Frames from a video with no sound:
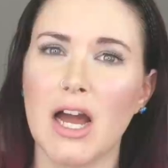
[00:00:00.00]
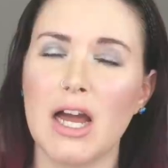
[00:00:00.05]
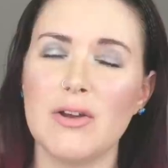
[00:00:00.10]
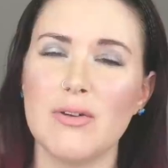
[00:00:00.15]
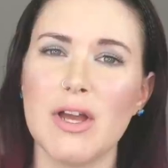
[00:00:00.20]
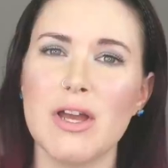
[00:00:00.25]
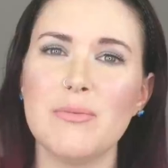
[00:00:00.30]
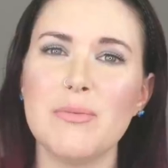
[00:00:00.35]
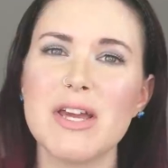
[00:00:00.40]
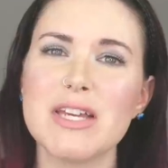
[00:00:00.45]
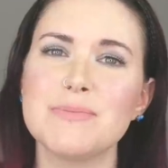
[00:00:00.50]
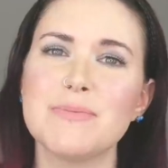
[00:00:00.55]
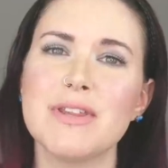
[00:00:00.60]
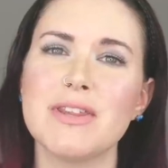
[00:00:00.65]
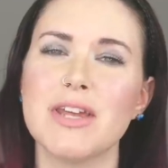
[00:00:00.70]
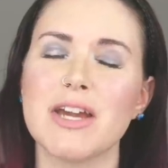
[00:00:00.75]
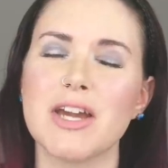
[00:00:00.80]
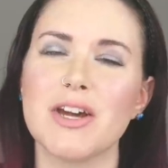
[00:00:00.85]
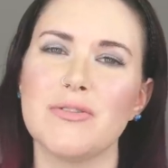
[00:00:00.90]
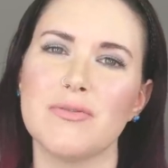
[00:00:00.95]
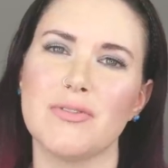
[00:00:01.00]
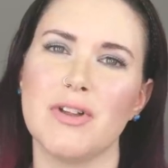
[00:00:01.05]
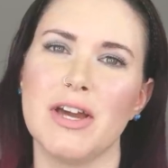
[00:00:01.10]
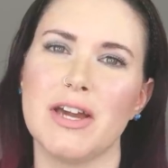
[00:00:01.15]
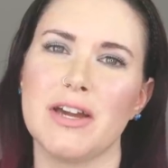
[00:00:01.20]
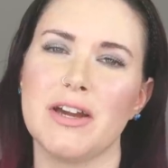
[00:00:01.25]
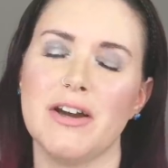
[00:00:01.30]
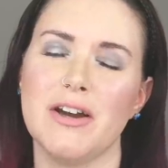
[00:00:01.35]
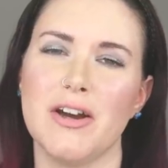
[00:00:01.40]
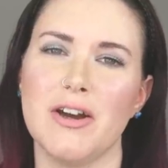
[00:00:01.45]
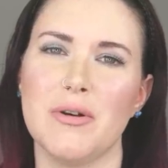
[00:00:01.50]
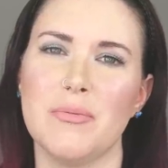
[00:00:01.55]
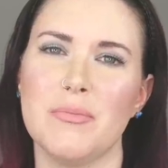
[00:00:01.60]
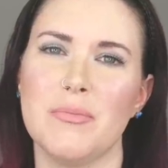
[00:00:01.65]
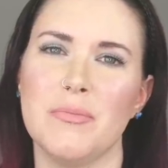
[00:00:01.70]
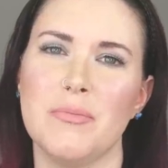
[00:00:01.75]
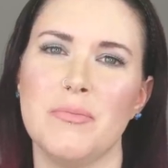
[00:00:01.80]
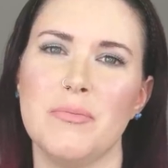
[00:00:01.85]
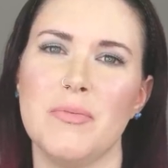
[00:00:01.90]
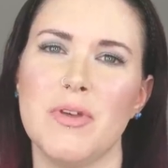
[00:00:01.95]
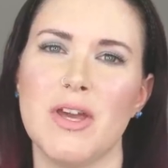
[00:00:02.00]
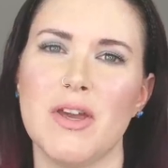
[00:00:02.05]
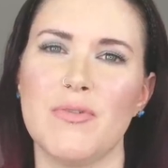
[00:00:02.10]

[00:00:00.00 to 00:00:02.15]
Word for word: I, it makes me think of like um,